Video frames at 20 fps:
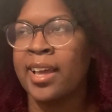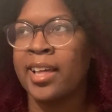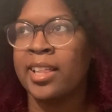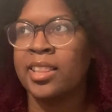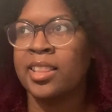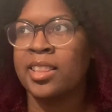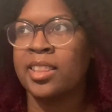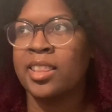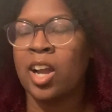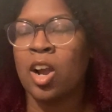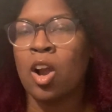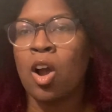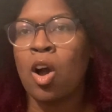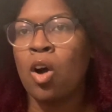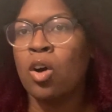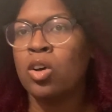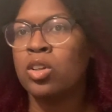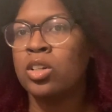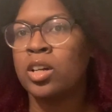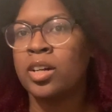they're
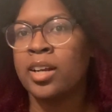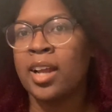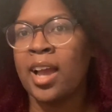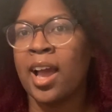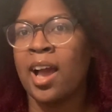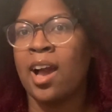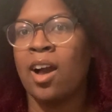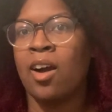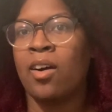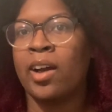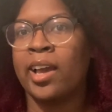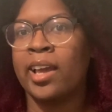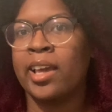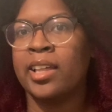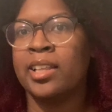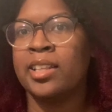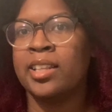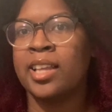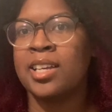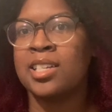older now
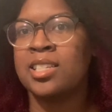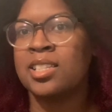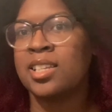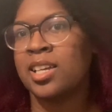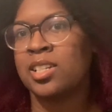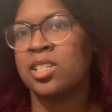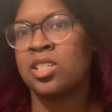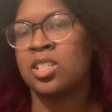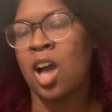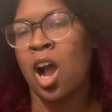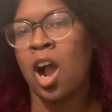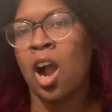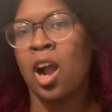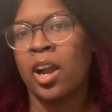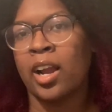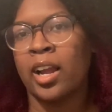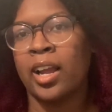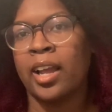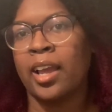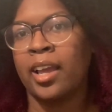and they said
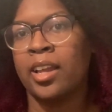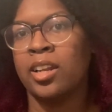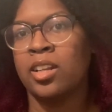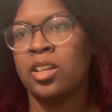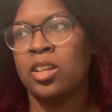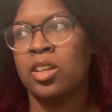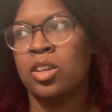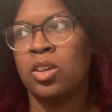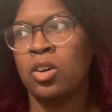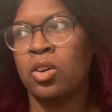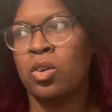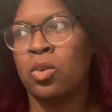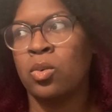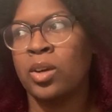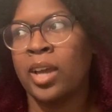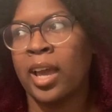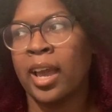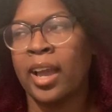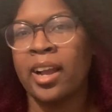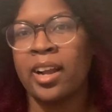sorry, and who
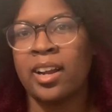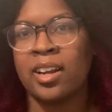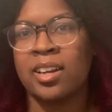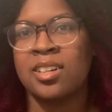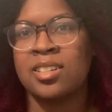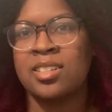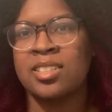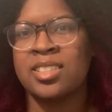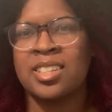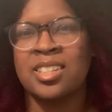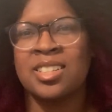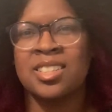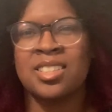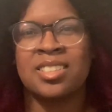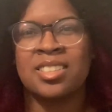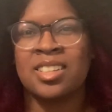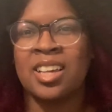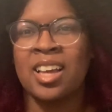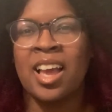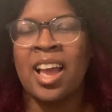cares? And it's,
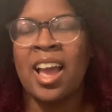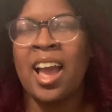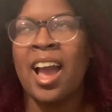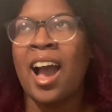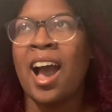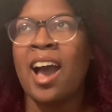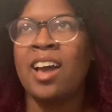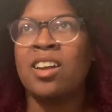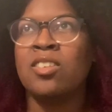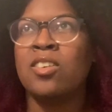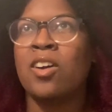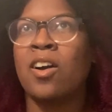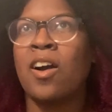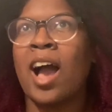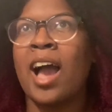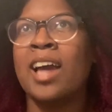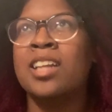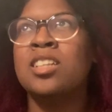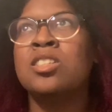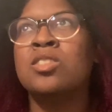I don't know,
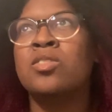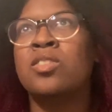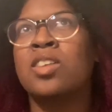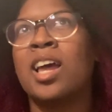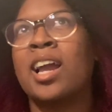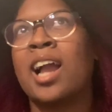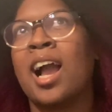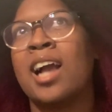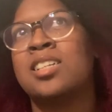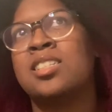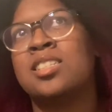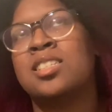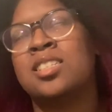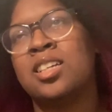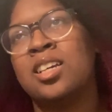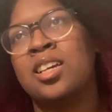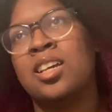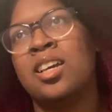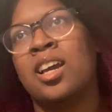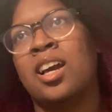I just feel like I
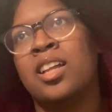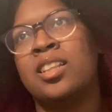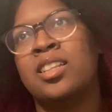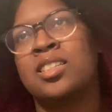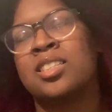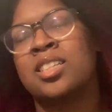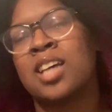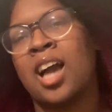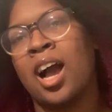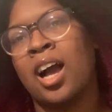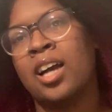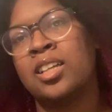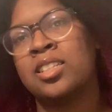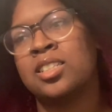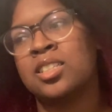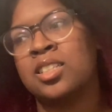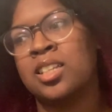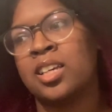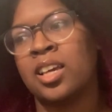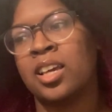see this
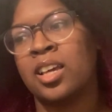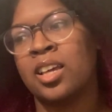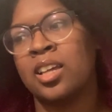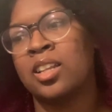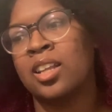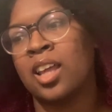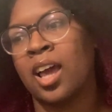constant